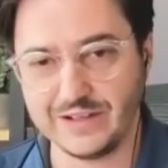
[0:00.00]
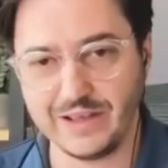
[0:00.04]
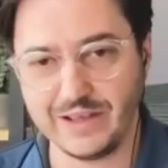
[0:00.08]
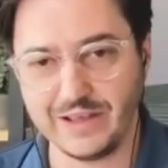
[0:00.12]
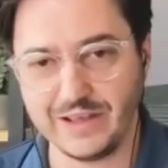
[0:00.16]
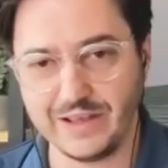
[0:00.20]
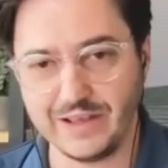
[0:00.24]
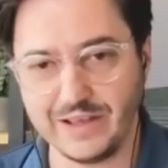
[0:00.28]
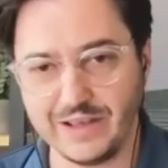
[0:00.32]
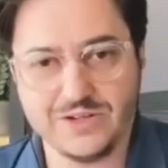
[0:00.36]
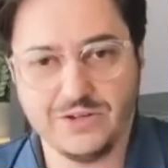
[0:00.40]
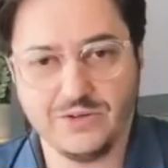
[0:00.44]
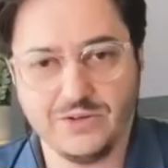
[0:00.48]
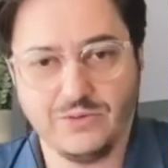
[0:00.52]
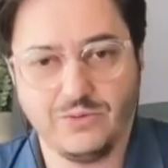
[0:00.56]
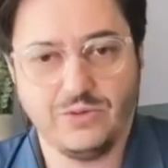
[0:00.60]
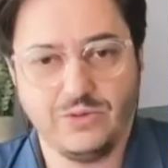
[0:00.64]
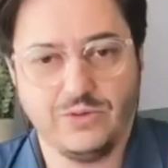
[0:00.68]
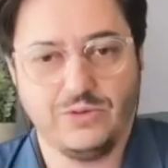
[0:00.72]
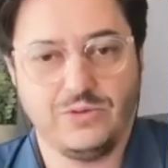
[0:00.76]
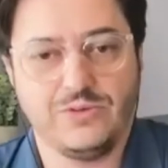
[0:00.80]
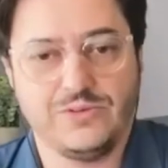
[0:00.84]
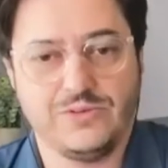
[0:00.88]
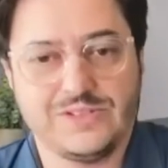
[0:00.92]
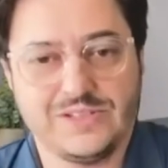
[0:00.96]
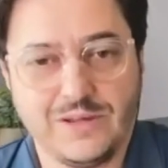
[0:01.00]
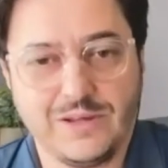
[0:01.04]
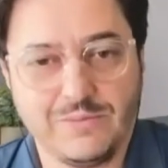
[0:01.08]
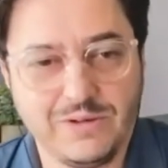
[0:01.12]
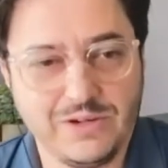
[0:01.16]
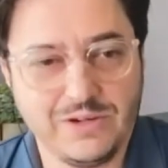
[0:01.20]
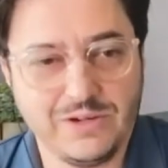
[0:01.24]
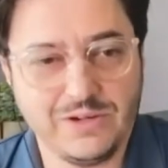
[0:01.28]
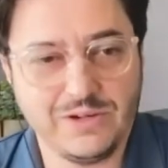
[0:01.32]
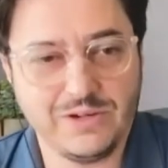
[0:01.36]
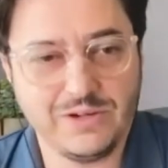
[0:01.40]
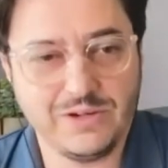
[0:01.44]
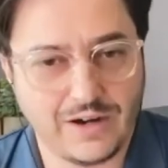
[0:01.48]
Like imagine you, you step in
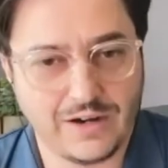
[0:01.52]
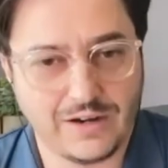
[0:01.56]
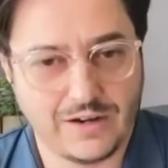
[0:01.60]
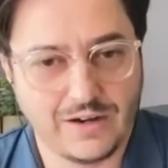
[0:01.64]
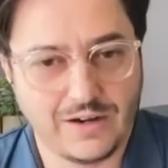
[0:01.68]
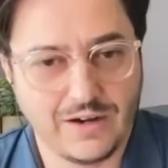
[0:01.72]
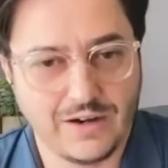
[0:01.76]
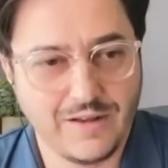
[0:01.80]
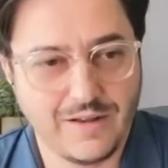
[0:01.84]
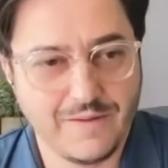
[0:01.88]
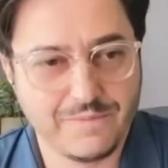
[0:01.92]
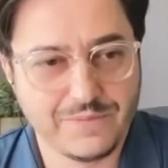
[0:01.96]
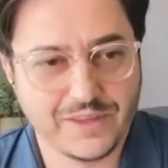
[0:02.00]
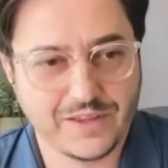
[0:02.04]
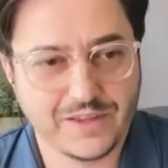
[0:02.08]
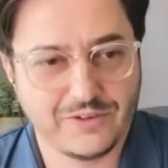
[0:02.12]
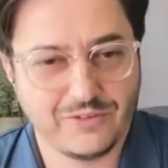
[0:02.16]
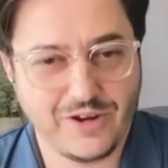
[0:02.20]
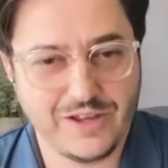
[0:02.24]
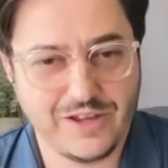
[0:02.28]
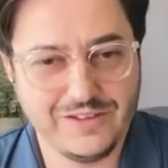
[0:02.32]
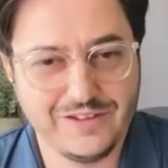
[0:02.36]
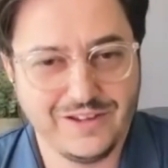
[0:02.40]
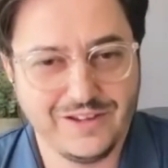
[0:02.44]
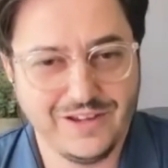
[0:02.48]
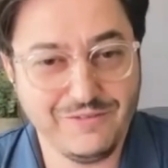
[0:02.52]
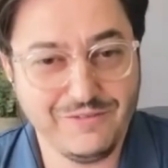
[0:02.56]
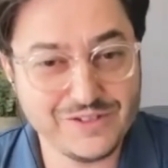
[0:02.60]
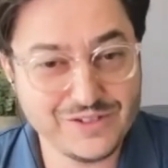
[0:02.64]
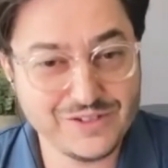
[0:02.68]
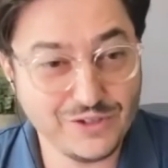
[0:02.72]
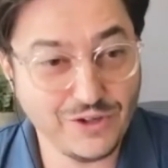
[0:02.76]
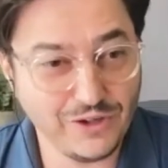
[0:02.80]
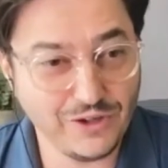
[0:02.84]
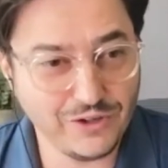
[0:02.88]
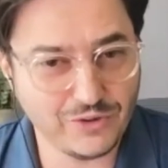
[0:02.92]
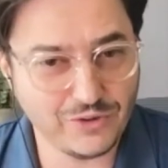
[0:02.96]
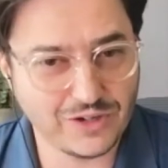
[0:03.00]
your car, right? If it's
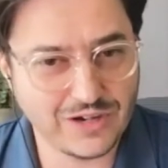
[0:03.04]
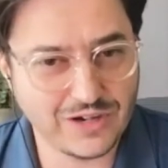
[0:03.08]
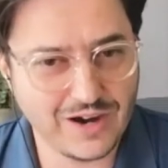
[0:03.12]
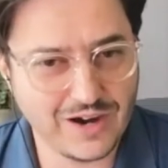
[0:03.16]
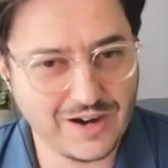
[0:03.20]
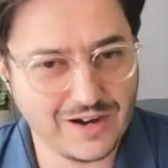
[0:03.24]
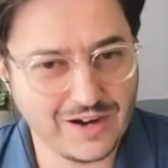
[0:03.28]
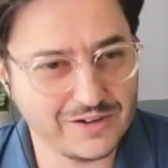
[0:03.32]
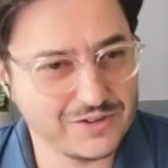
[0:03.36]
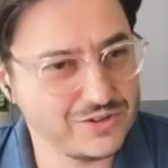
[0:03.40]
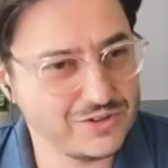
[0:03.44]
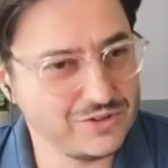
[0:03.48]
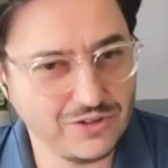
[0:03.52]
not your car, it should